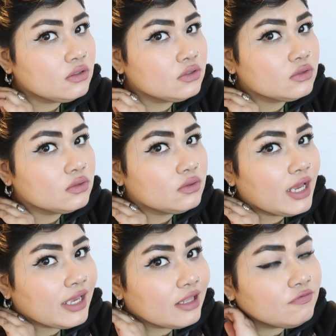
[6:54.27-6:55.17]
So
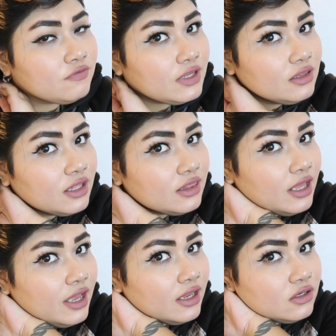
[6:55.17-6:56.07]
I can feel that the
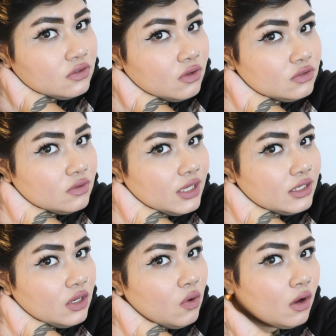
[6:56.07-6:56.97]
hair is also
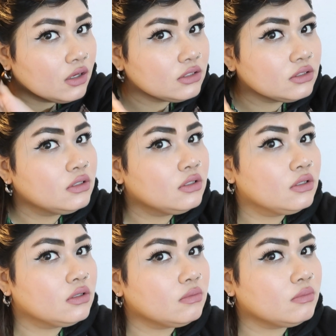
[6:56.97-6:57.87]
getting hot,
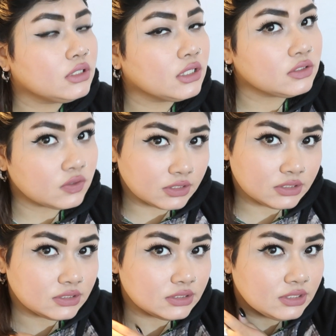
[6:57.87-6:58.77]
but as you can
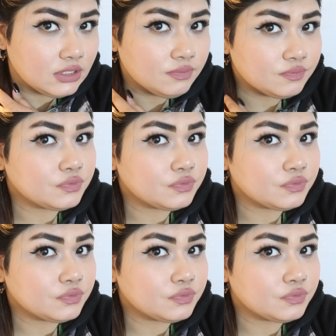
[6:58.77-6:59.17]
see,